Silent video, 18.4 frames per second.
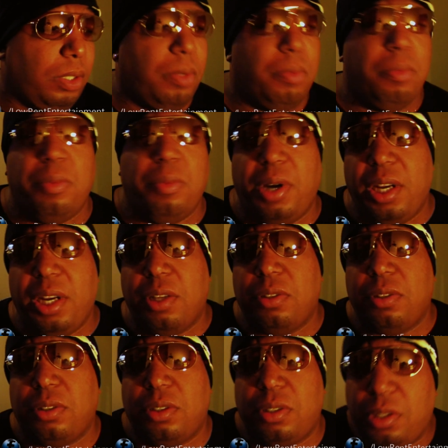
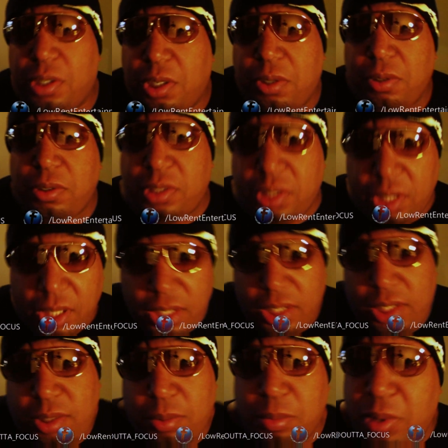Buenos
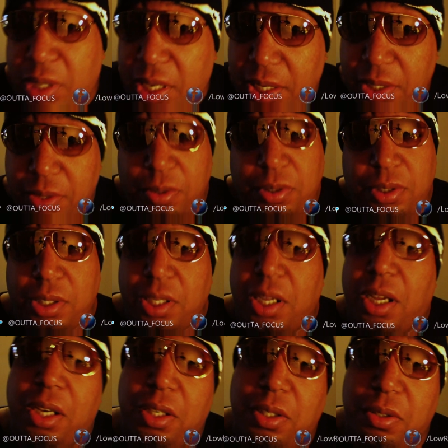noches, buenos
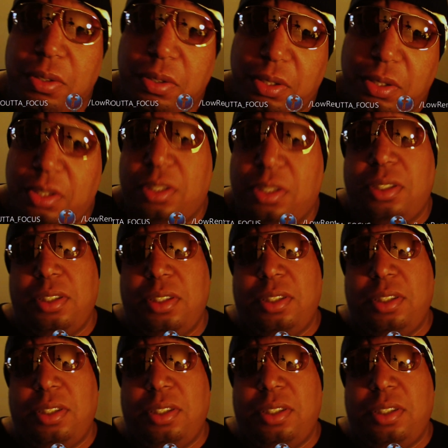tacos.